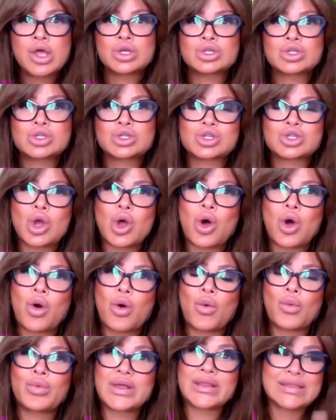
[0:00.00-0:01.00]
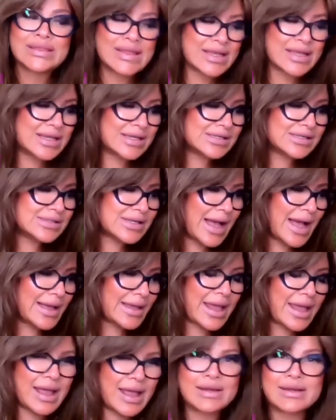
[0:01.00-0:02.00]
So, with this, I
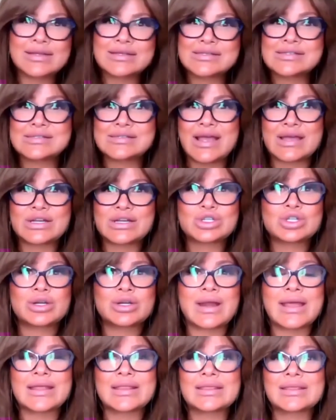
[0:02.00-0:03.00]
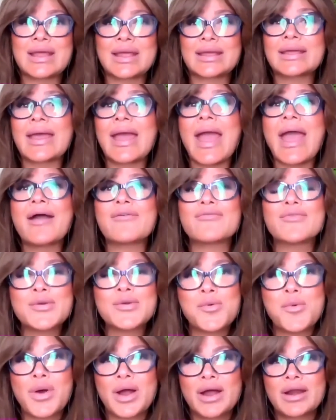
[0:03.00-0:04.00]
end this session. I thank every
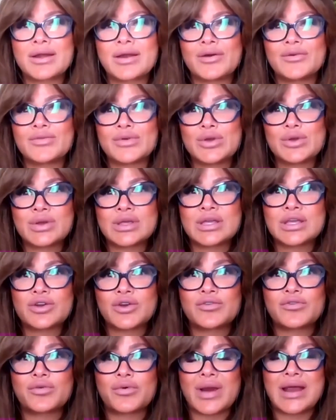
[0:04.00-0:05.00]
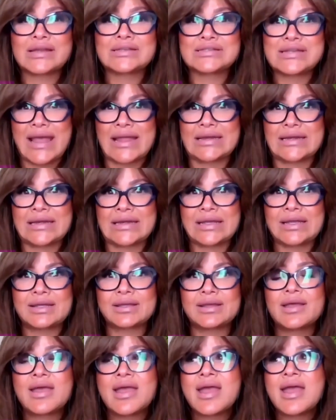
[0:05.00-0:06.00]
one of you here for attending.